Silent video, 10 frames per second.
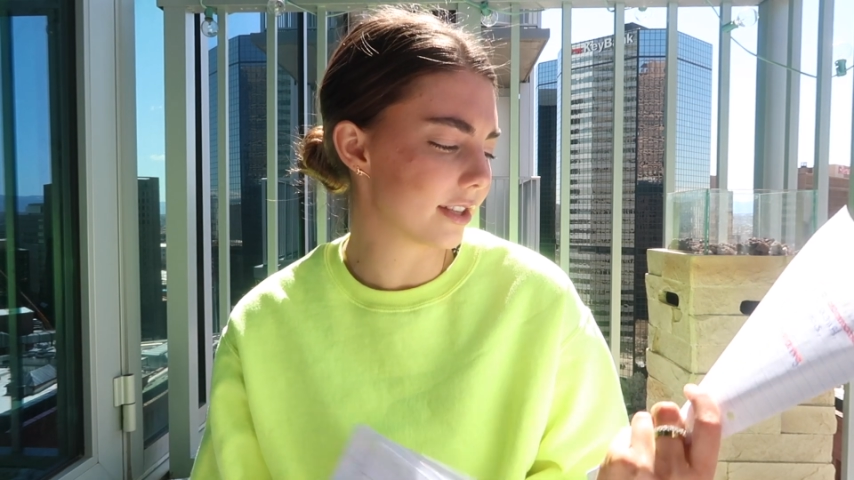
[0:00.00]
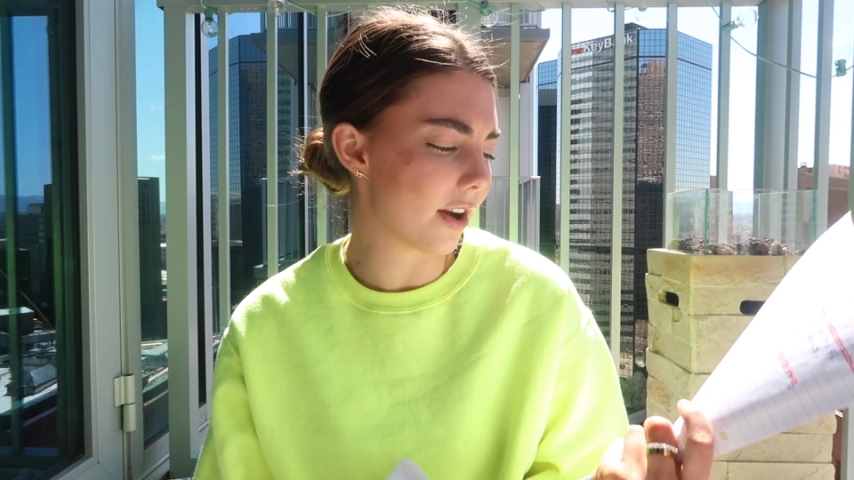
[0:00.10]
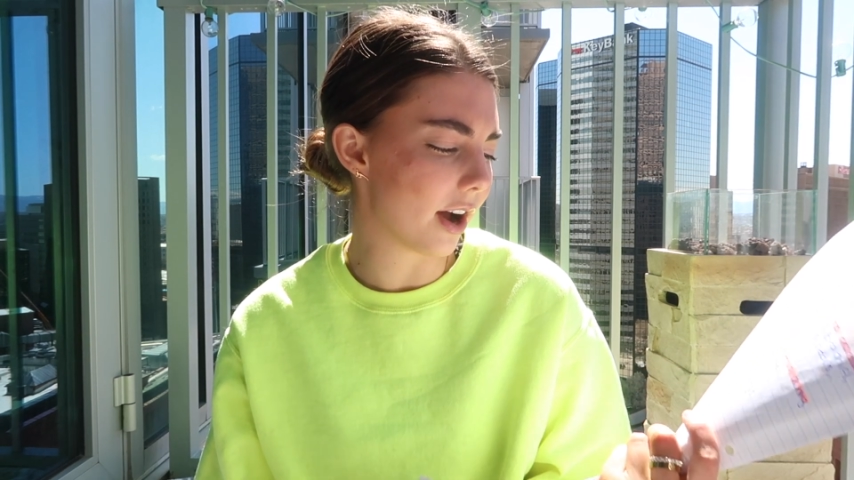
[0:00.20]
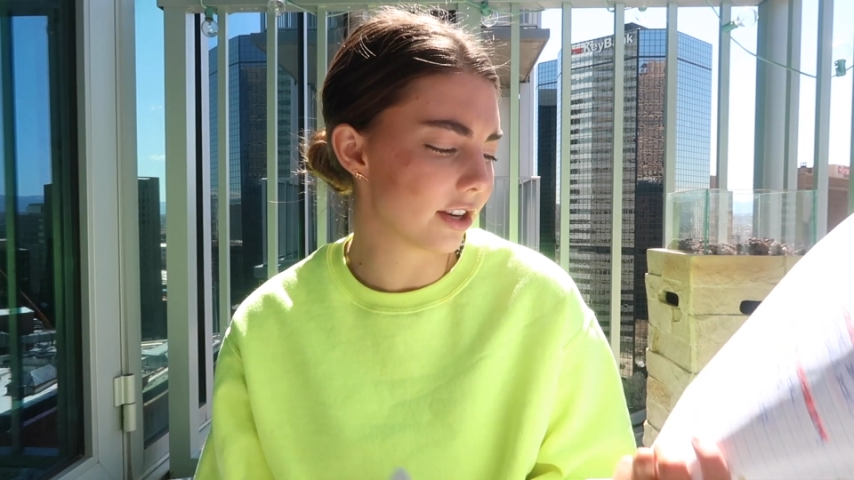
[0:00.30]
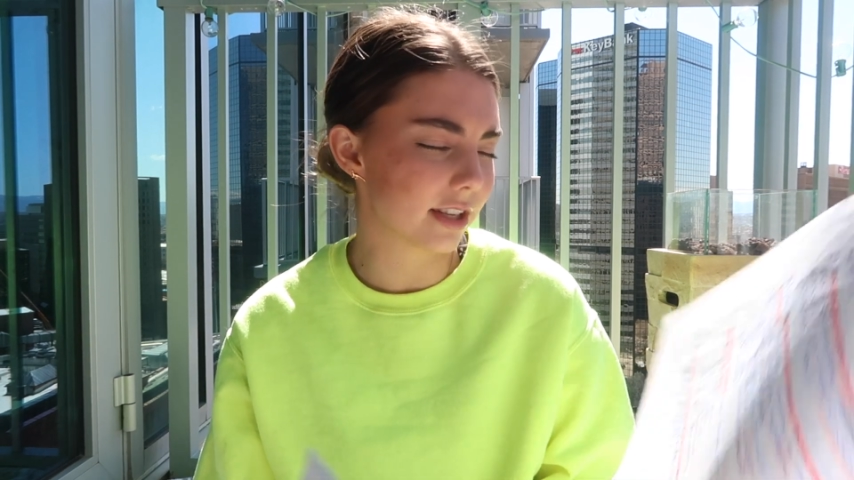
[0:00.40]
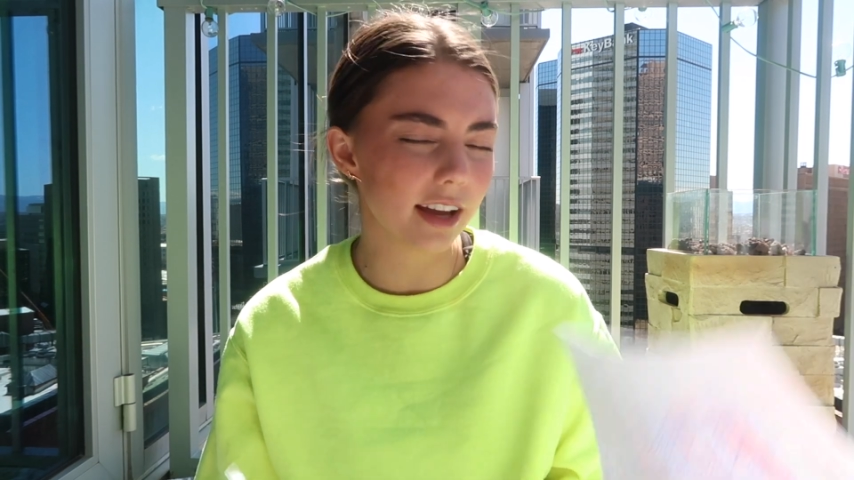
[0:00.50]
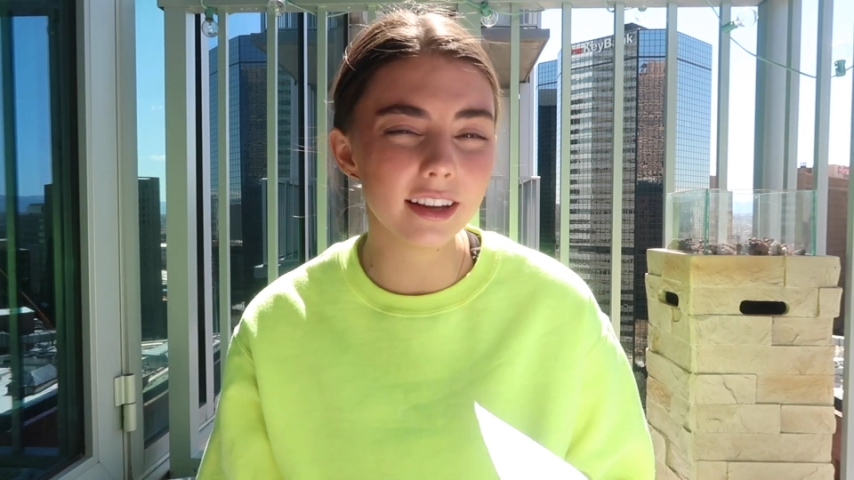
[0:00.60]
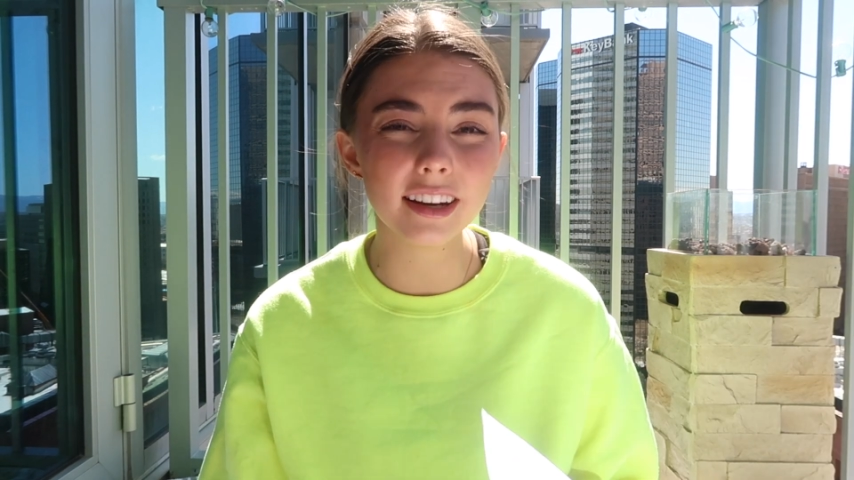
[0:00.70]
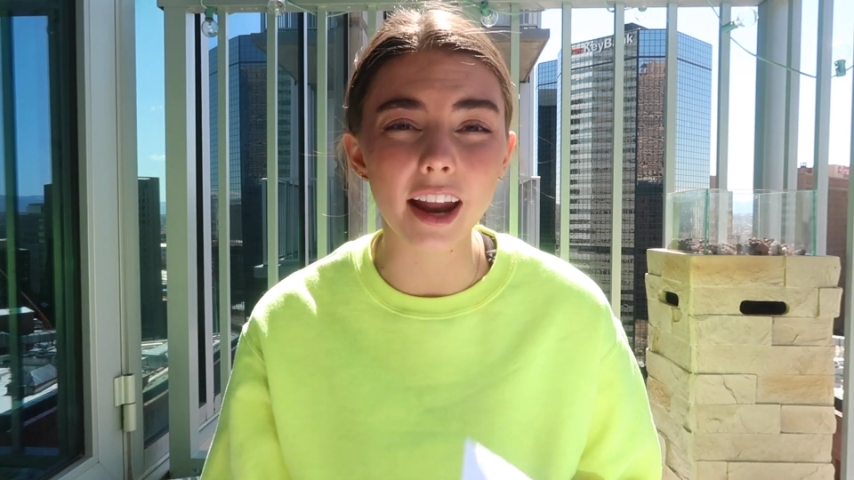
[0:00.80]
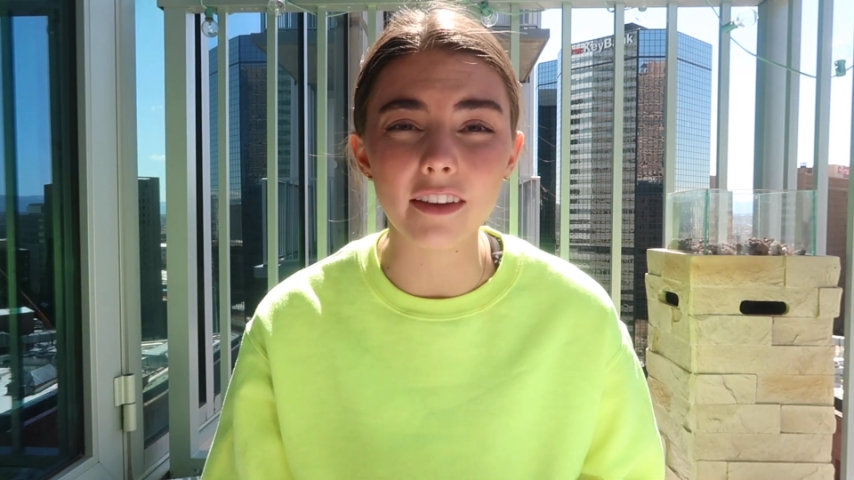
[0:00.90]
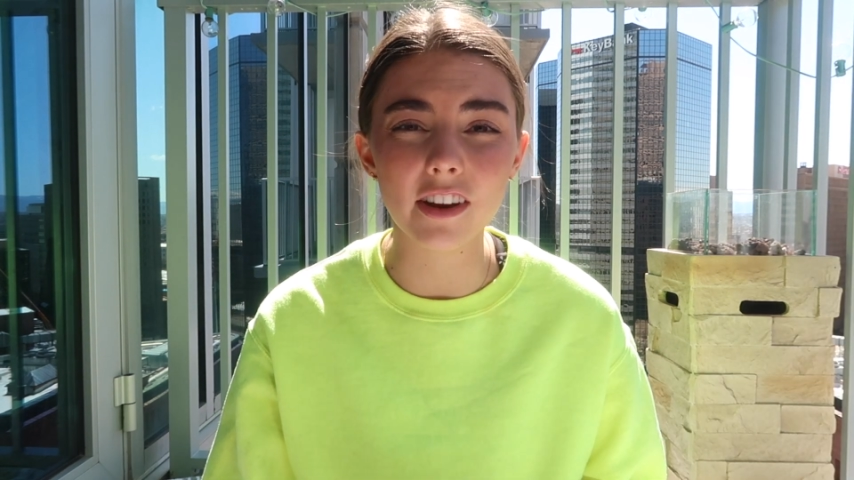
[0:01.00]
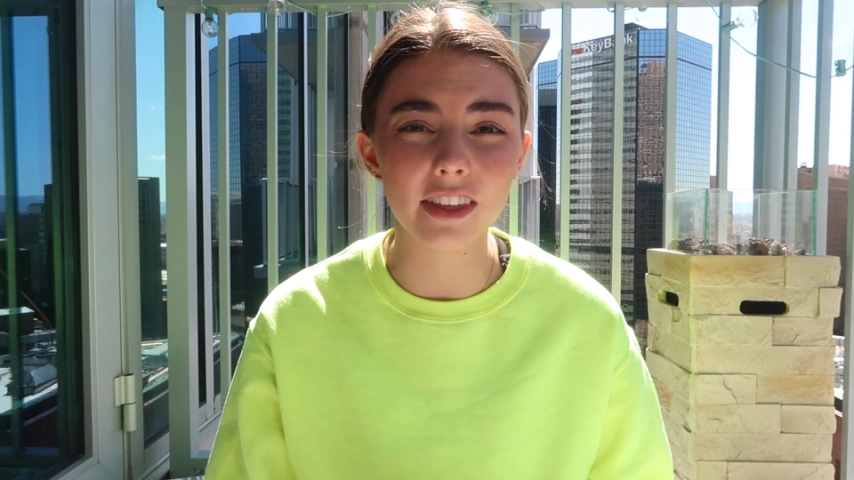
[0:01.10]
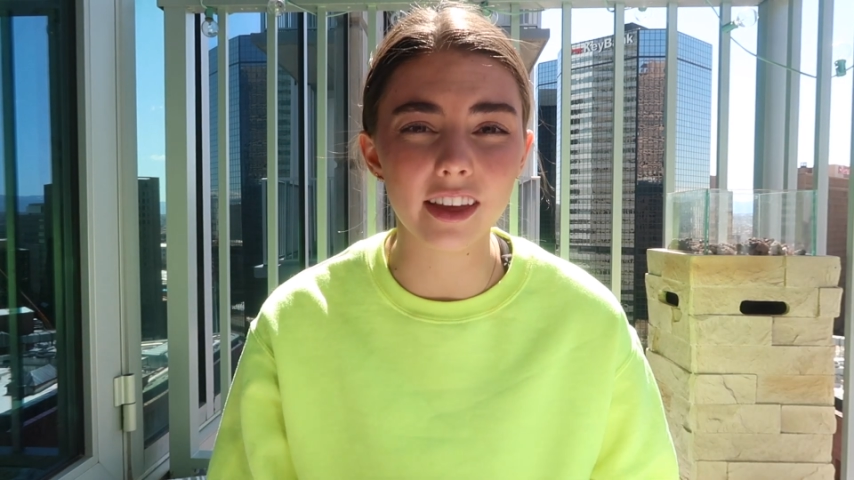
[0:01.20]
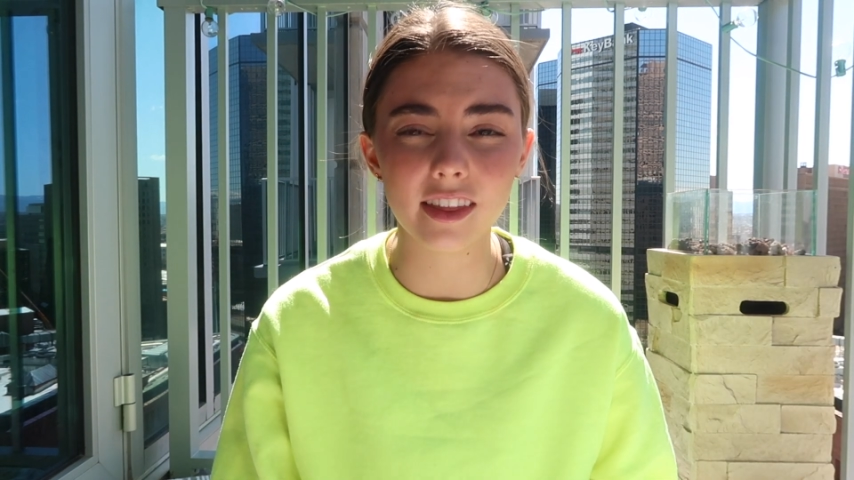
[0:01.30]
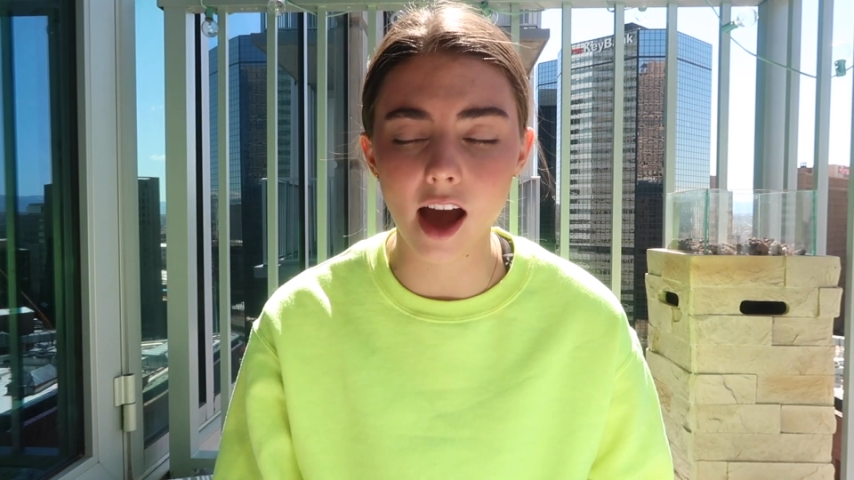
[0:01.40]
So I just highlighted
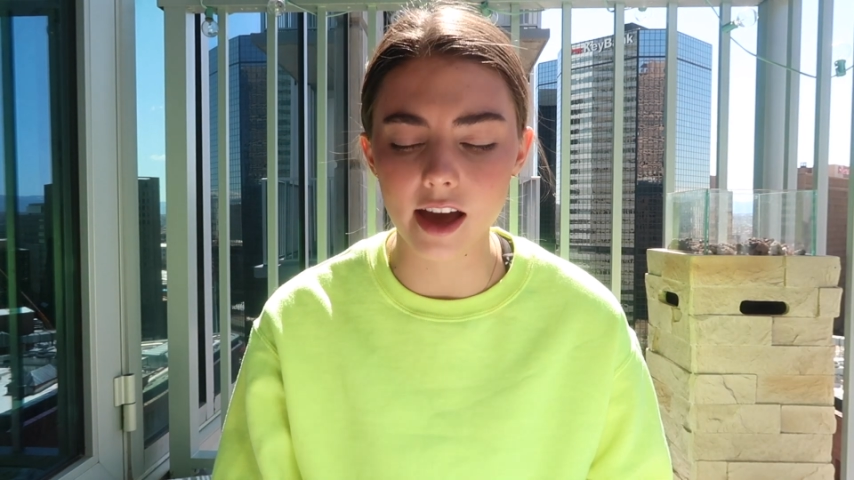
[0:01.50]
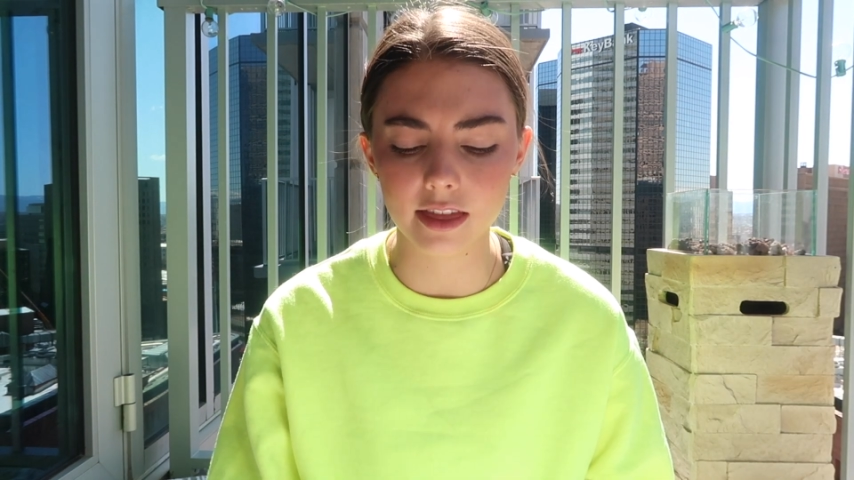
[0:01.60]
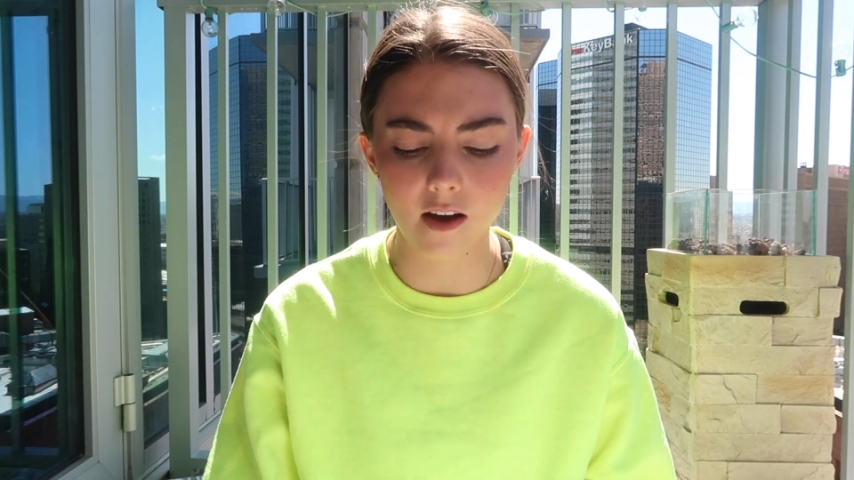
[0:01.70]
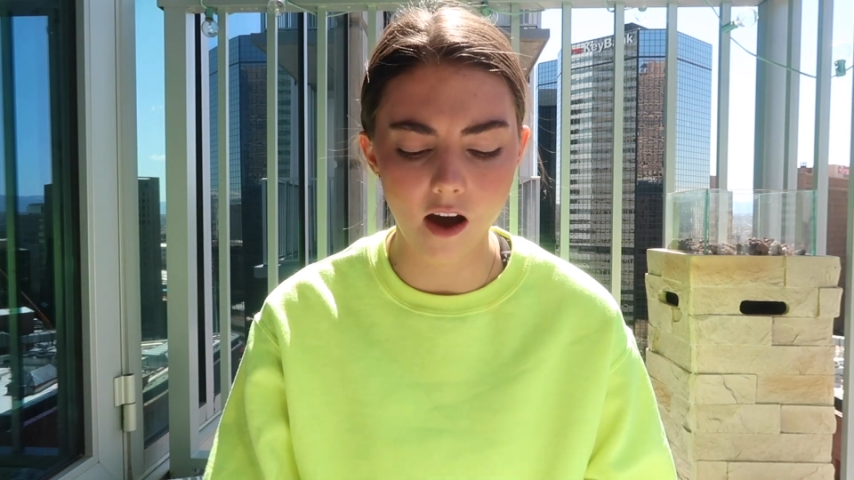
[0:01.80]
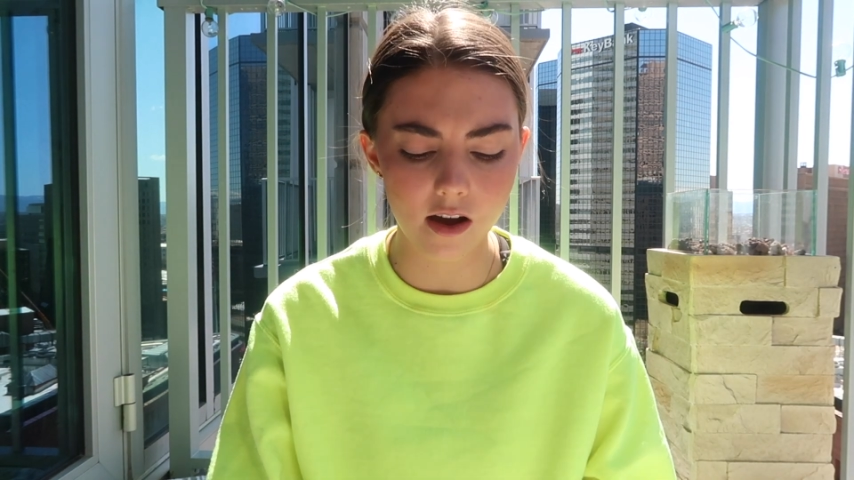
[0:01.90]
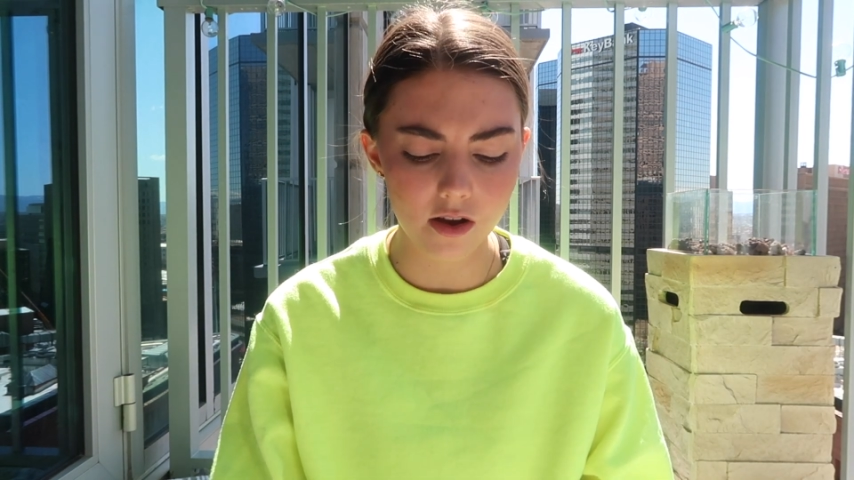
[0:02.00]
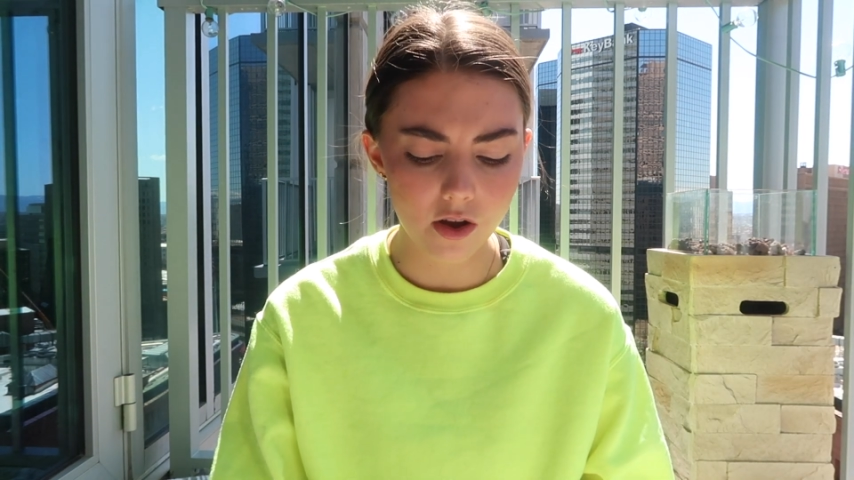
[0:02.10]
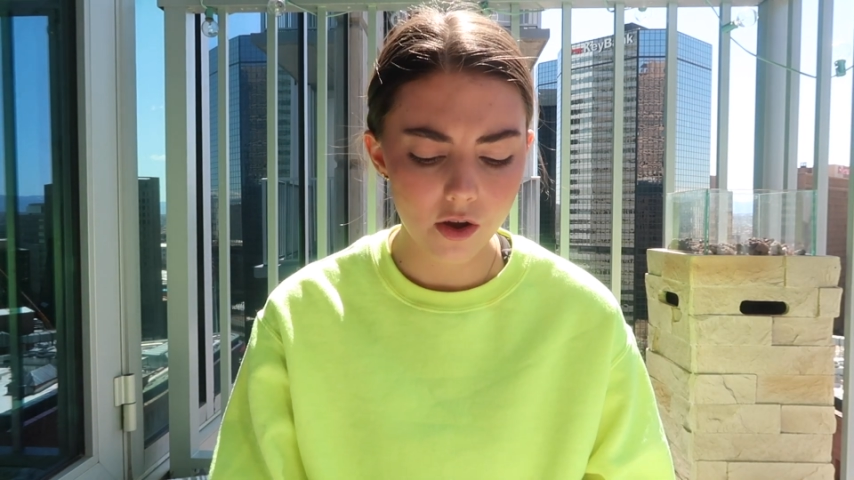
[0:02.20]
everything that I thought